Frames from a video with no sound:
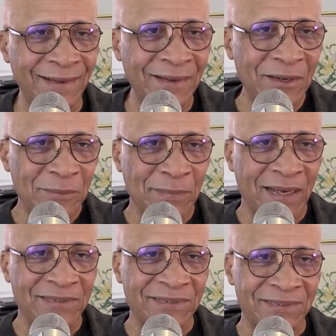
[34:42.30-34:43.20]

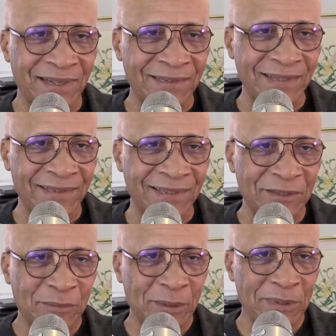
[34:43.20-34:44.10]
Maxi Chacha says,
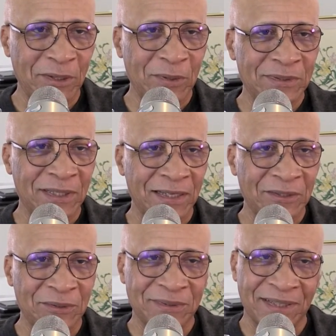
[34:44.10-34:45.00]
baby goats are
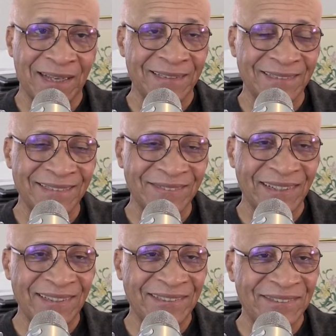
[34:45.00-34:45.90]
cute. Yes,
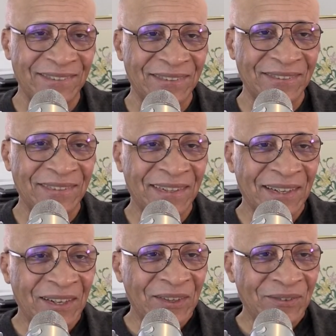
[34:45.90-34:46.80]
very true.
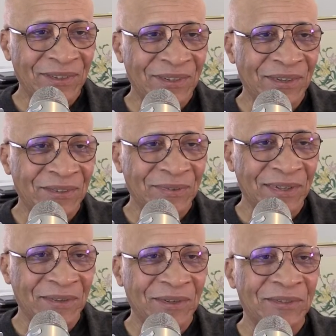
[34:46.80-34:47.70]
We go to a
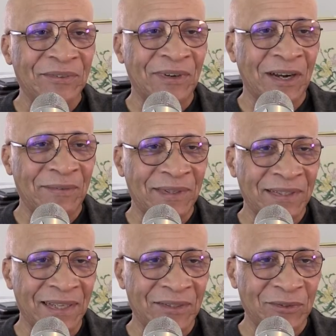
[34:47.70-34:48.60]
goat farm and
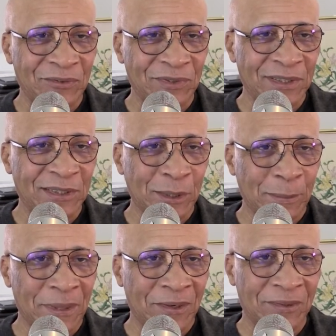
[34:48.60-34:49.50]
get to feel
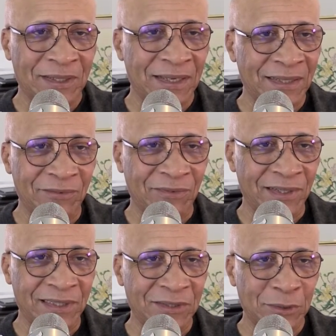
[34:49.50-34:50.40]
them. Oh yeah, they're
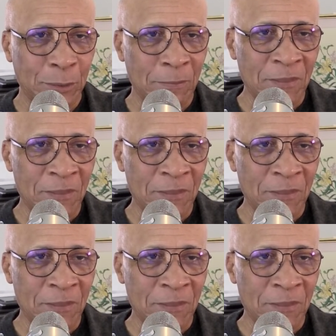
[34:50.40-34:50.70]
funny too.